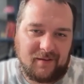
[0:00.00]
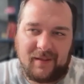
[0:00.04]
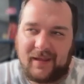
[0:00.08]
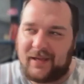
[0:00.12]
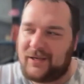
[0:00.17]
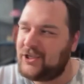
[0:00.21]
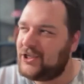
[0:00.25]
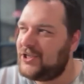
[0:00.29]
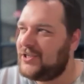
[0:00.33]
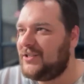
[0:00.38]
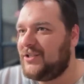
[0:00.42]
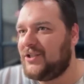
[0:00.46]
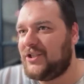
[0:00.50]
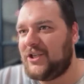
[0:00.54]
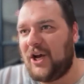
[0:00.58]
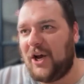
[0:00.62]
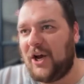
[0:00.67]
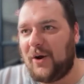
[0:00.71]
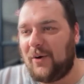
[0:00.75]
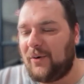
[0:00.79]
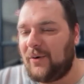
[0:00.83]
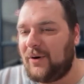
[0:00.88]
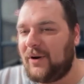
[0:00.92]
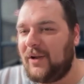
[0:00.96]
They just
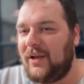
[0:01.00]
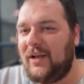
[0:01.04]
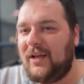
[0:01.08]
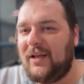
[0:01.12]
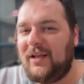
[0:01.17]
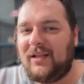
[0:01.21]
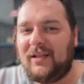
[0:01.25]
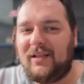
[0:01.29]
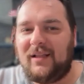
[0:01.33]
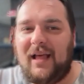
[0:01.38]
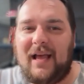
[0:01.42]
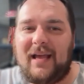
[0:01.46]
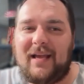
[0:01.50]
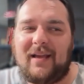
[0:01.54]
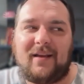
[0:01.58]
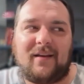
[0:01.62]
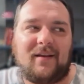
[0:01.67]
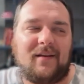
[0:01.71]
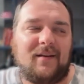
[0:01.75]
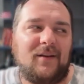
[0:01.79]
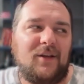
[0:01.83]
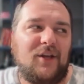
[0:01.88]
don't. Like,